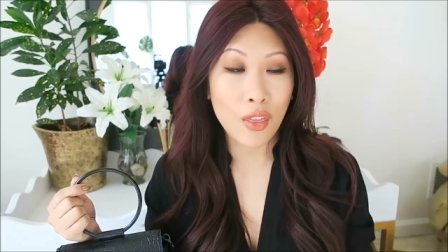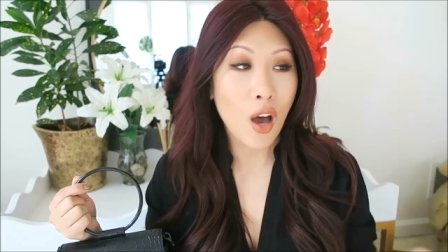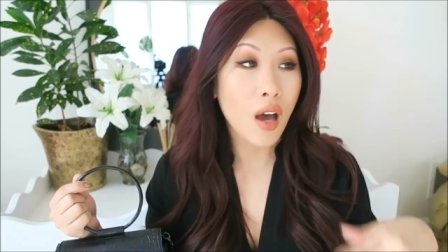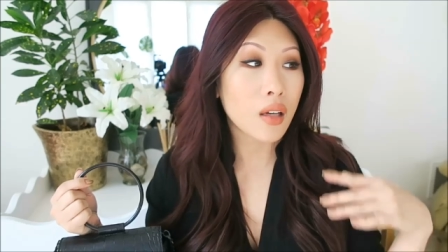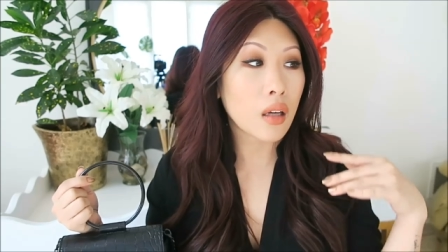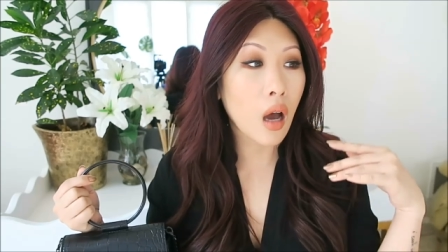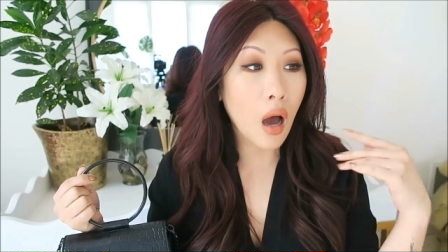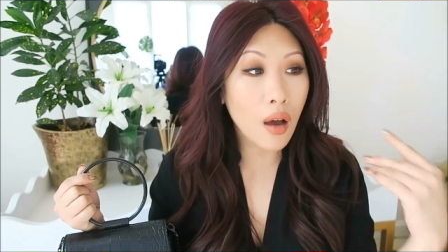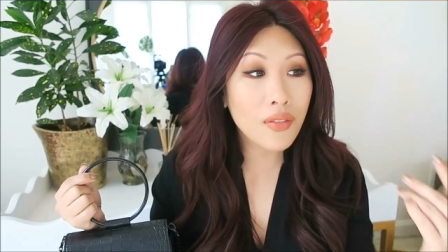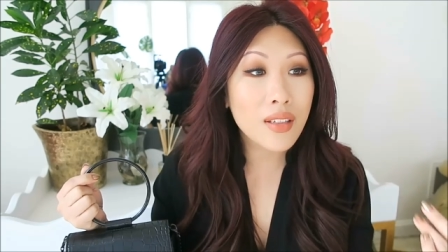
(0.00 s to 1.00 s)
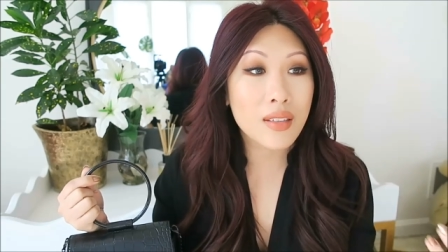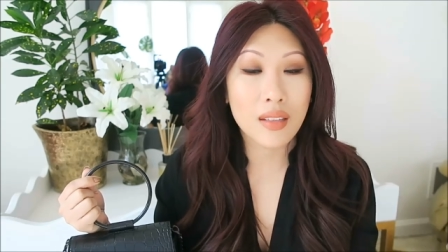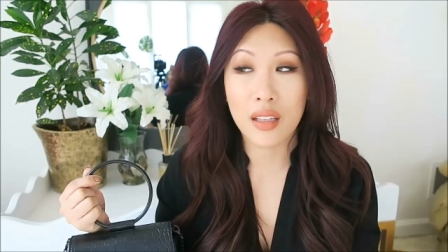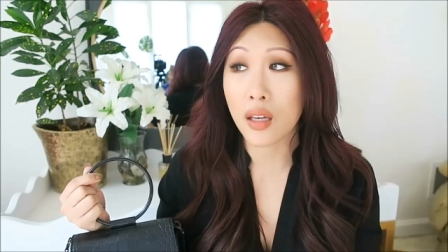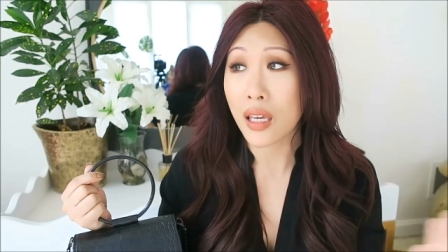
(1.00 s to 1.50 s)
thought.
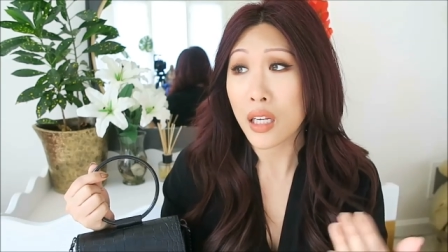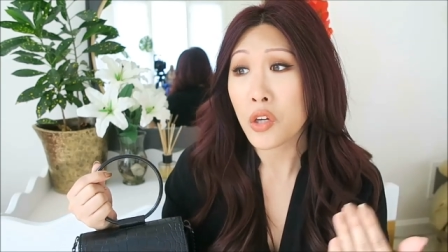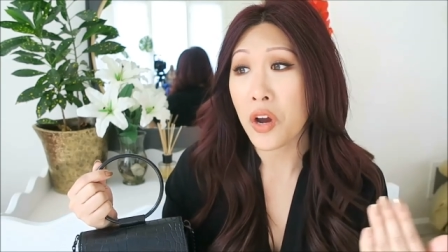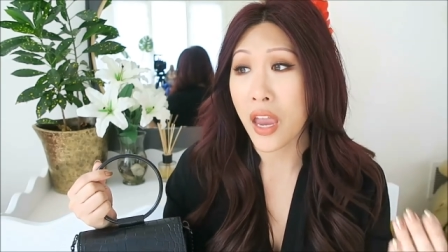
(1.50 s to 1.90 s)
Obviously, getting your